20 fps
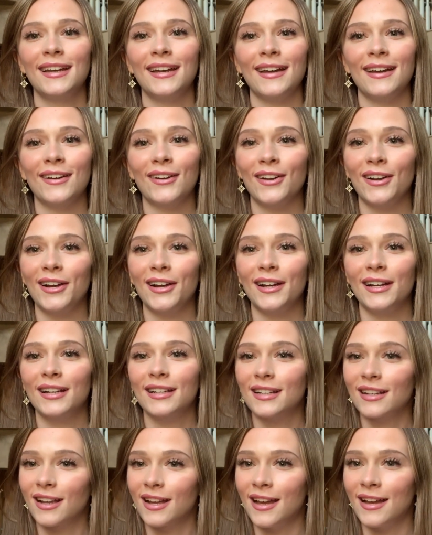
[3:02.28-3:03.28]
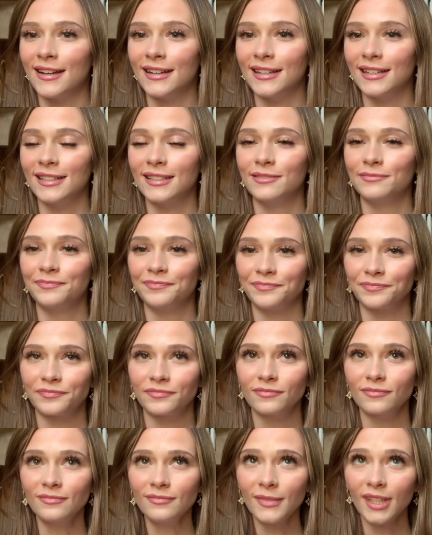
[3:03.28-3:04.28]
our
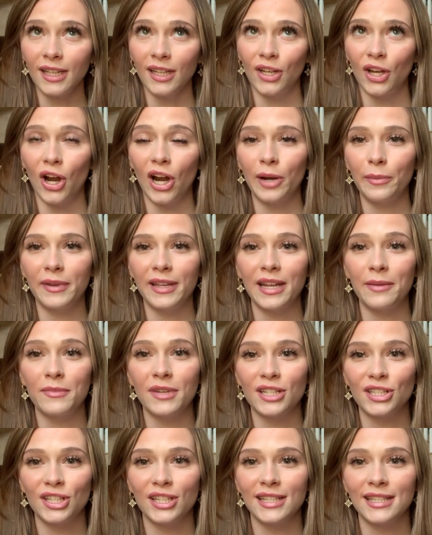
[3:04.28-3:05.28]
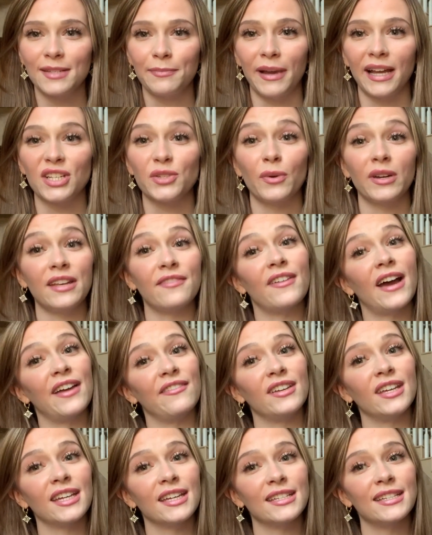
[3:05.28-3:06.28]
carbon emissions by 25
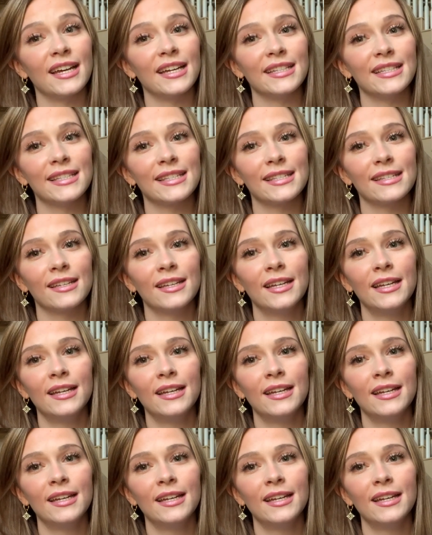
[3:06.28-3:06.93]
gigatons